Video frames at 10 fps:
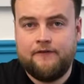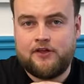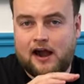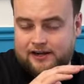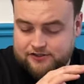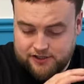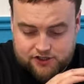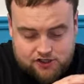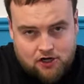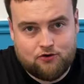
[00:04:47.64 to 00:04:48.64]
They're actually
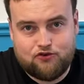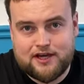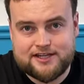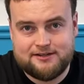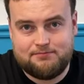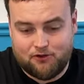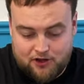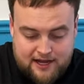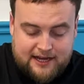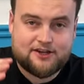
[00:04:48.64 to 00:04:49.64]
so reasonable.
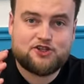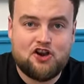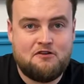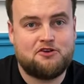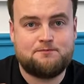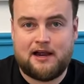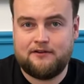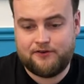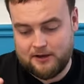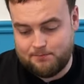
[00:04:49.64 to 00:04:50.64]
Get so much bang
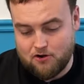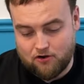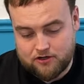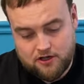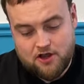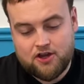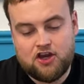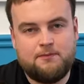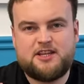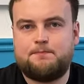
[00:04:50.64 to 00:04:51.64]
for your buck.
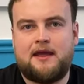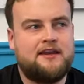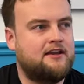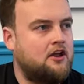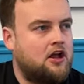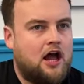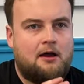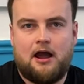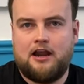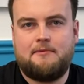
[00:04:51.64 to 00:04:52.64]
You'll be spending
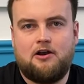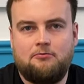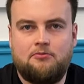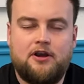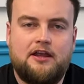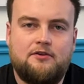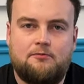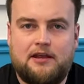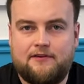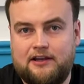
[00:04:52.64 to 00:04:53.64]
an amount of money, you won't
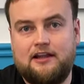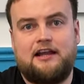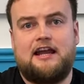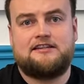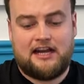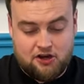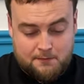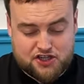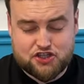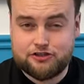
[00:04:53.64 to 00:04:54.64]
believe how little it is, and you'll
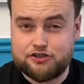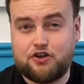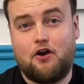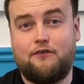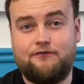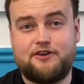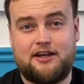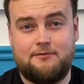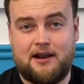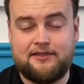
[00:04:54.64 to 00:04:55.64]
be stuffed,
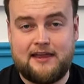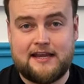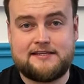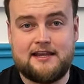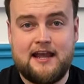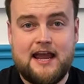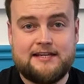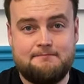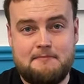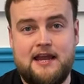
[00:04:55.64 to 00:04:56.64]
and you'll be like, this
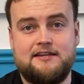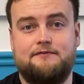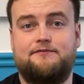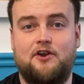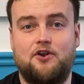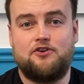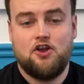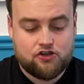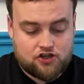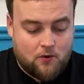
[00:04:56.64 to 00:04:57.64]
is amazing food.
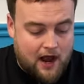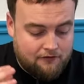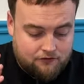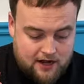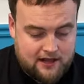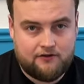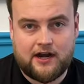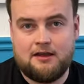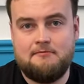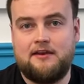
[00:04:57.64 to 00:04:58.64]
So I really
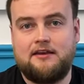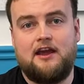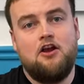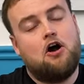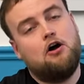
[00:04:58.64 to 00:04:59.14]
recommend it.